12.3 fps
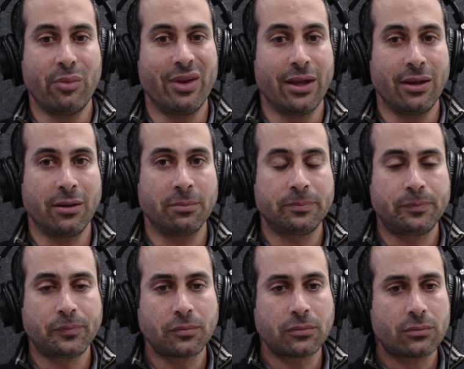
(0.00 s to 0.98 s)
maybe
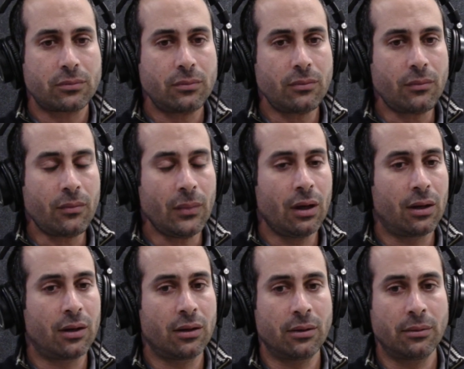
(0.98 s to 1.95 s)

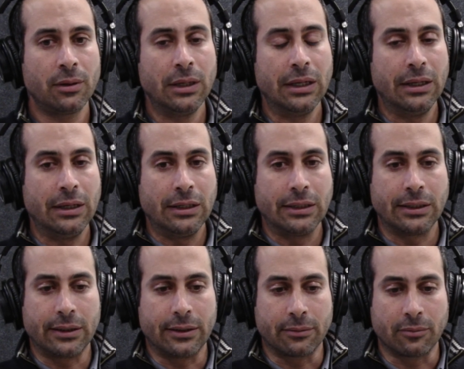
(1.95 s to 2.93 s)
uh,
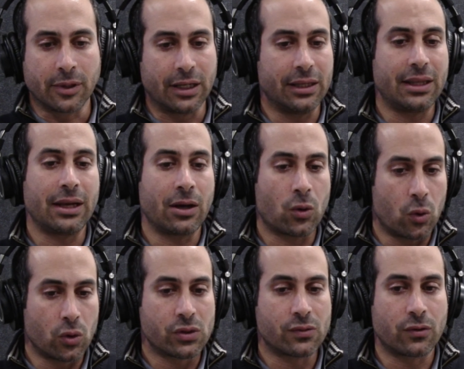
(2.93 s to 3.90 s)
getting a
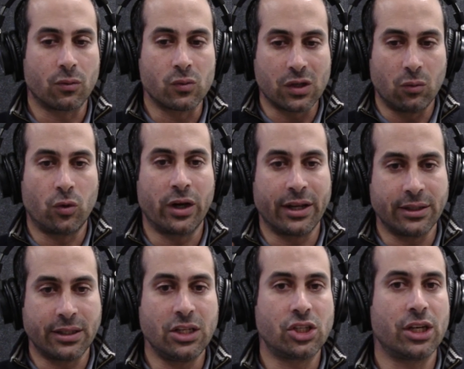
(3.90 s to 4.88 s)
course from someone
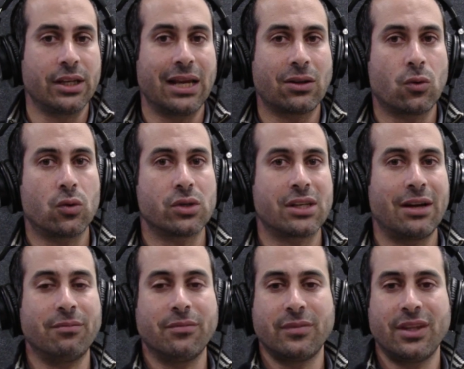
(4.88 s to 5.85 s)
and teaching that course,
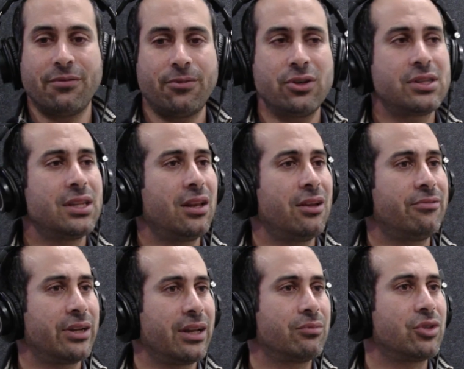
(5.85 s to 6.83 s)
the first
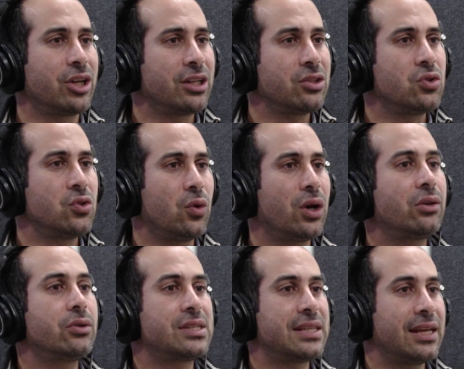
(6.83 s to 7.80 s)
delivery, I'm trying to
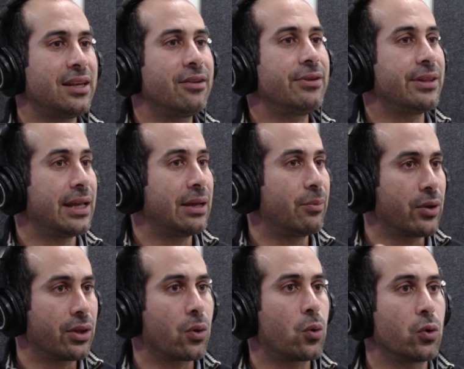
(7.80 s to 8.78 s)
understand everything
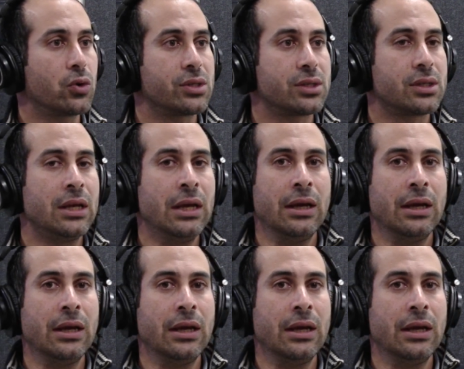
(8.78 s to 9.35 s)
about the course.